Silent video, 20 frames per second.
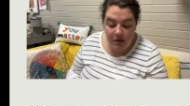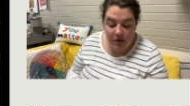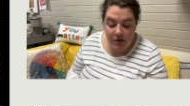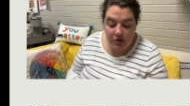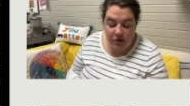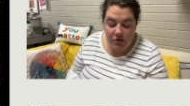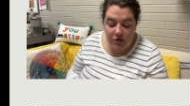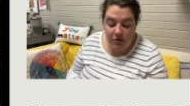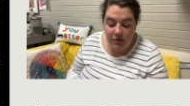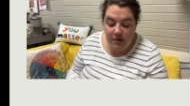
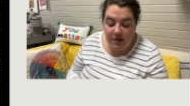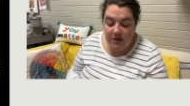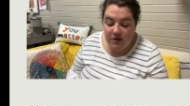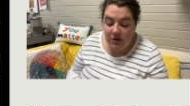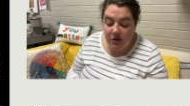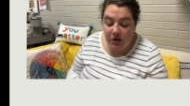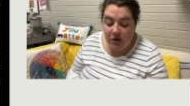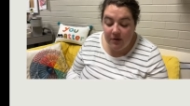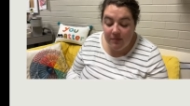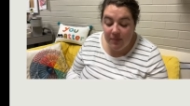Judas
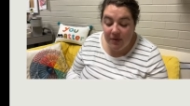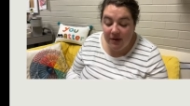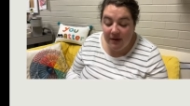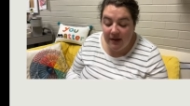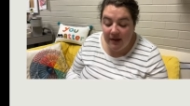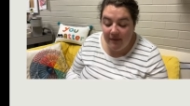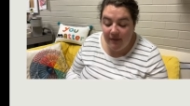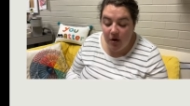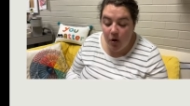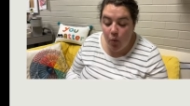couldn't
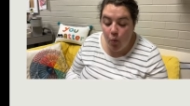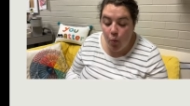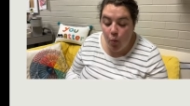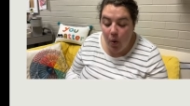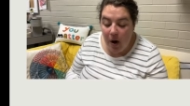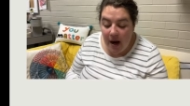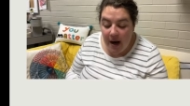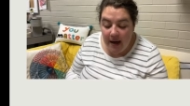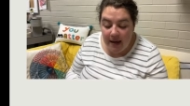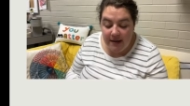believe it.
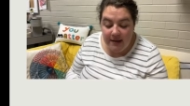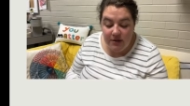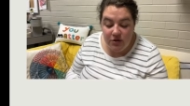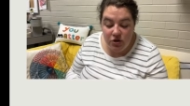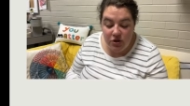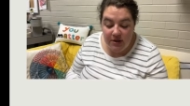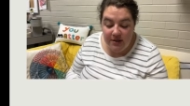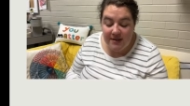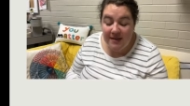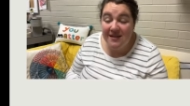Why did
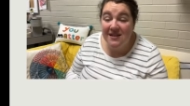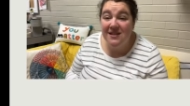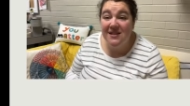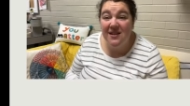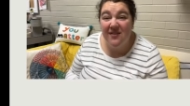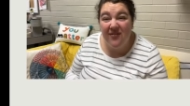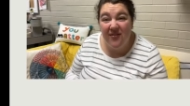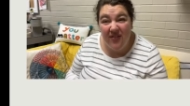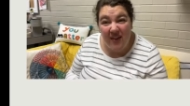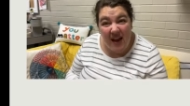Jesus
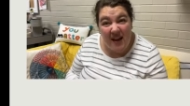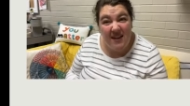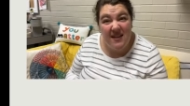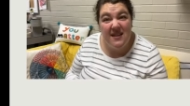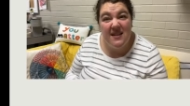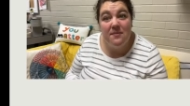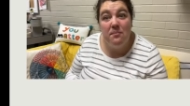defend